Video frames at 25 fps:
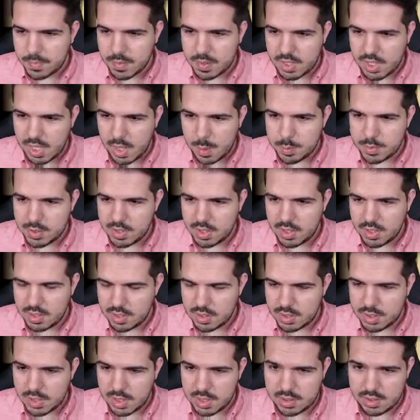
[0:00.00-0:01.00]
Tamsin
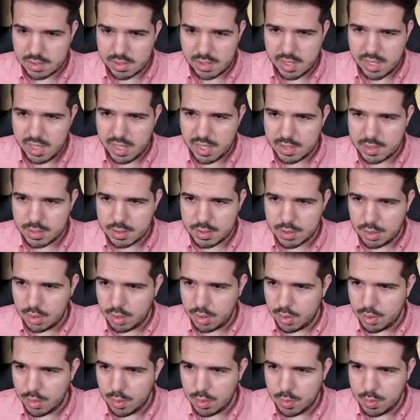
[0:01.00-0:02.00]
is just there,
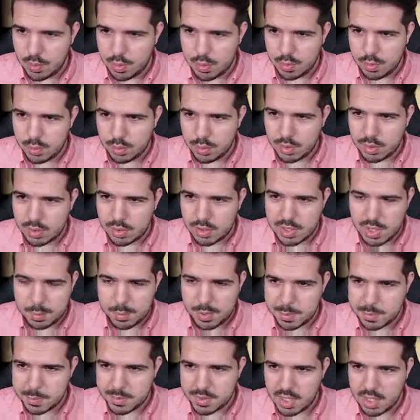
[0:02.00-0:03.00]
so you
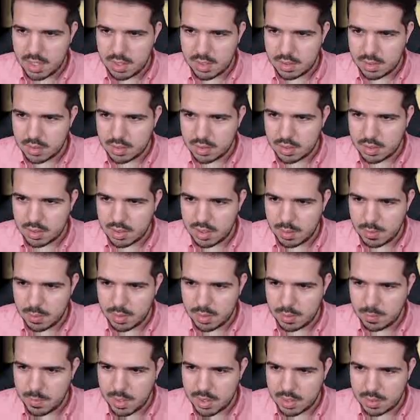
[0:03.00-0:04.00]
sometimes
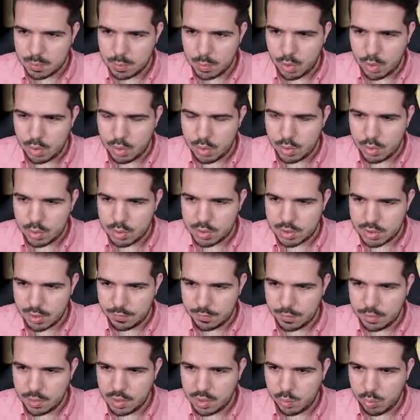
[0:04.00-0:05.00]
can make more use
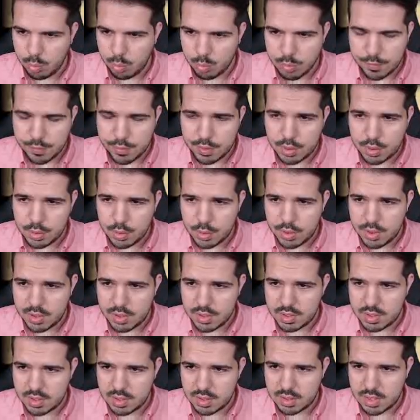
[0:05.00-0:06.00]
of your removal
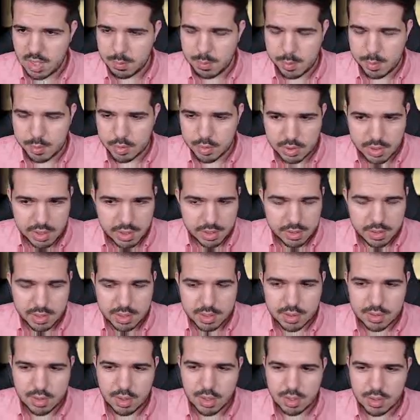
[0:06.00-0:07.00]
tools. Sometimes you need
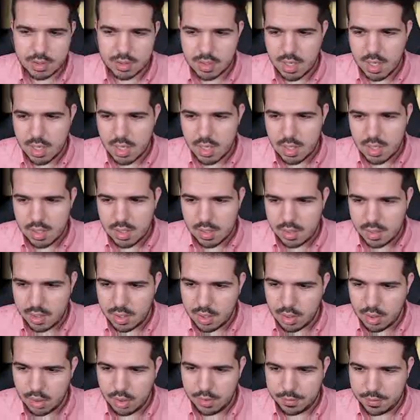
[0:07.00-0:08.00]
these turns. The
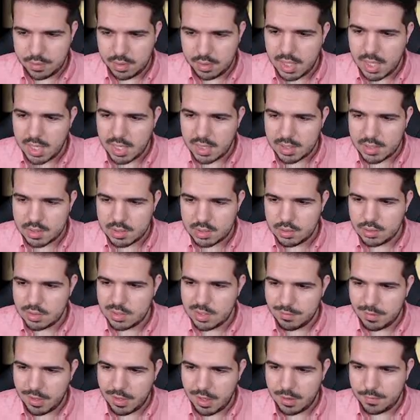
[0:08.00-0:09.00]
goal of the deck is to
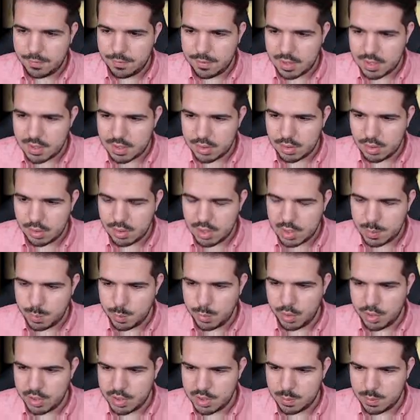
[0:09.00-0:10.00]
survive as long as
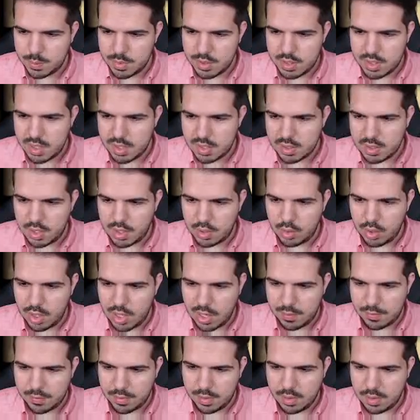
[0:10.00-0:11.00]
possible until you
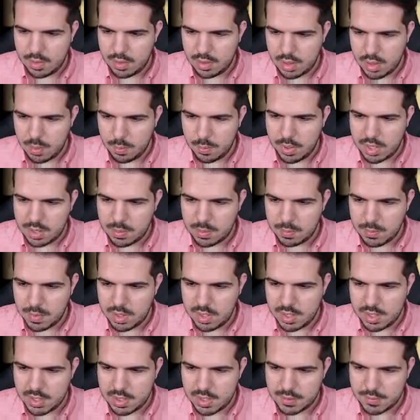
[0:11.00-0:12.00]
have the big
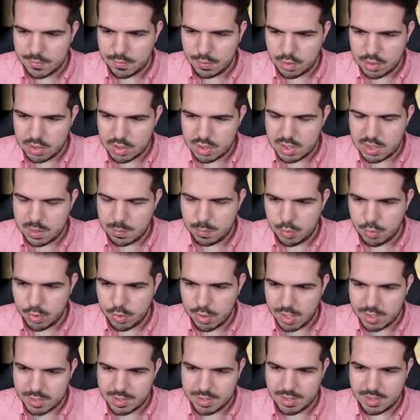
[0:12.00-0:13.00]
minions for cheap
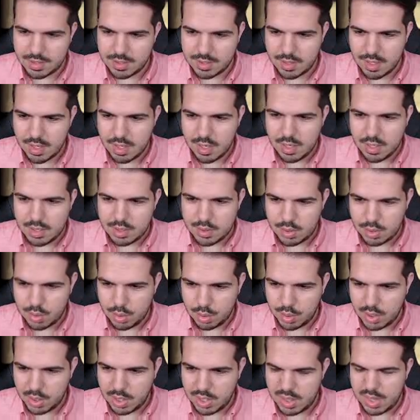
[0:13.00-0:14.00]
prices. So
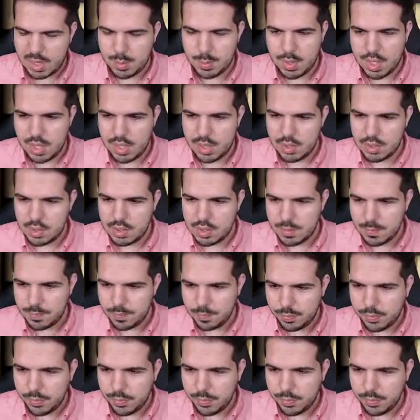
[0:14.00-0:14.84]
you get them out,